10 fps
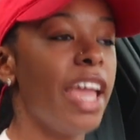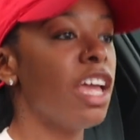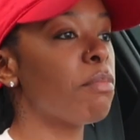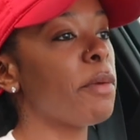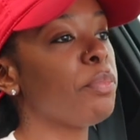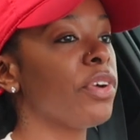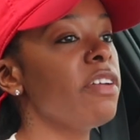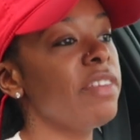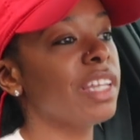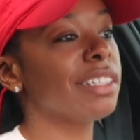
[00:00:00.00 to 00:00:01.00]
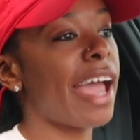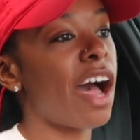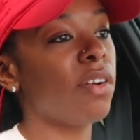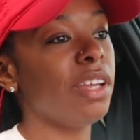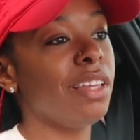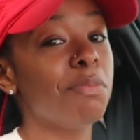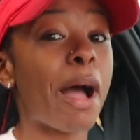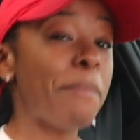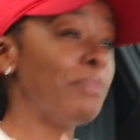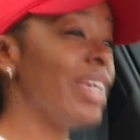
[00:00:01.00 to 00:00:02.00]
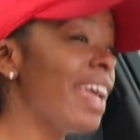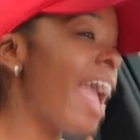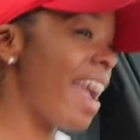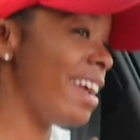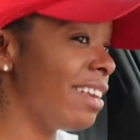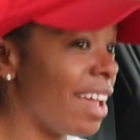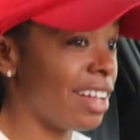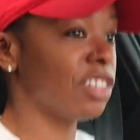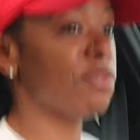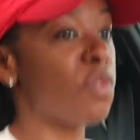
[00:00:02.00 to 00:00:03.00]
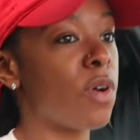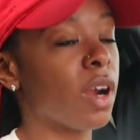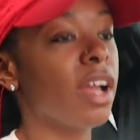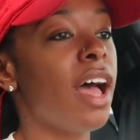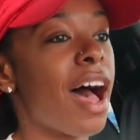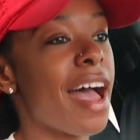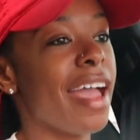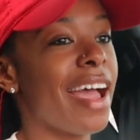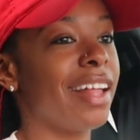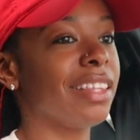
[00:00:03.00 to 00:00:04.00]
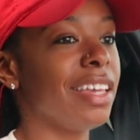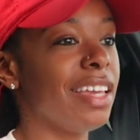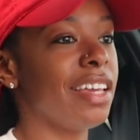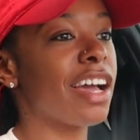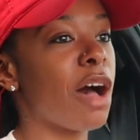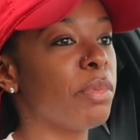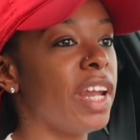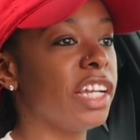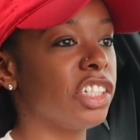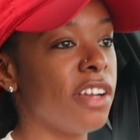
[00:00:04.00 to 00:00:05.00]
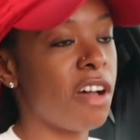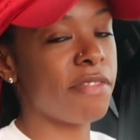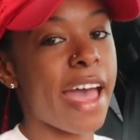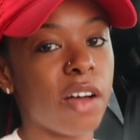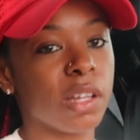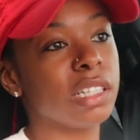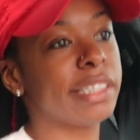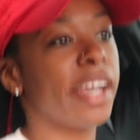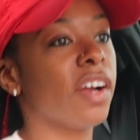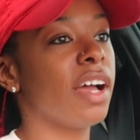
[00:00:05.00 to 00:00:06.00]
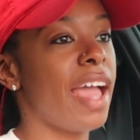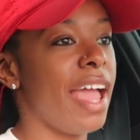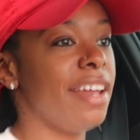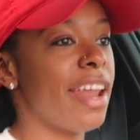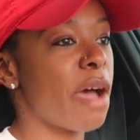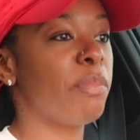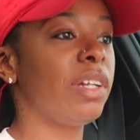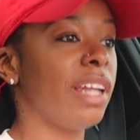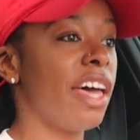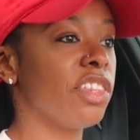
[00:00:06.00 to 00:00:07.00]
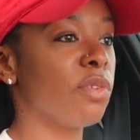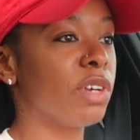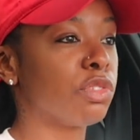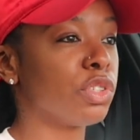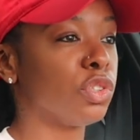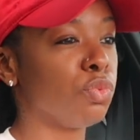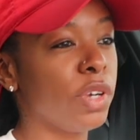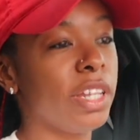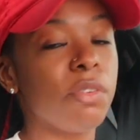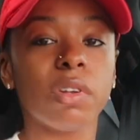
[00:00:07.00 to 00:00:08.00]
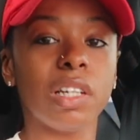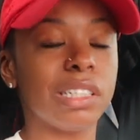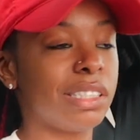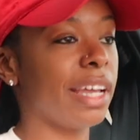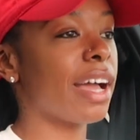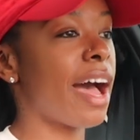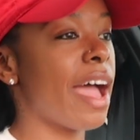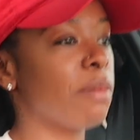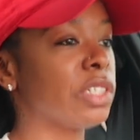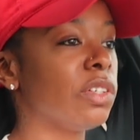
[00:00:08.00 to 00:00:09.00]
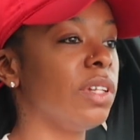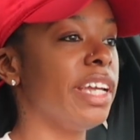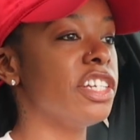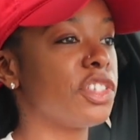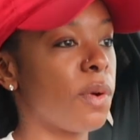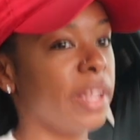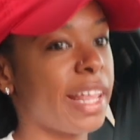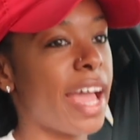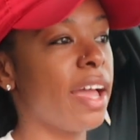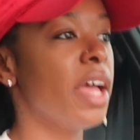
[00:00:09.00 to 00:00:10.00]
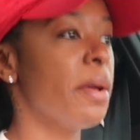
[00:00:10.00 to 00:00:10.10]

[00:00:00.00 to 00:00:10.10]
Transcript: In my previous Audi, my B8 S4, I had the combination of Alcantara and Napa leather, which was really sick. I absolutely enjoyed that.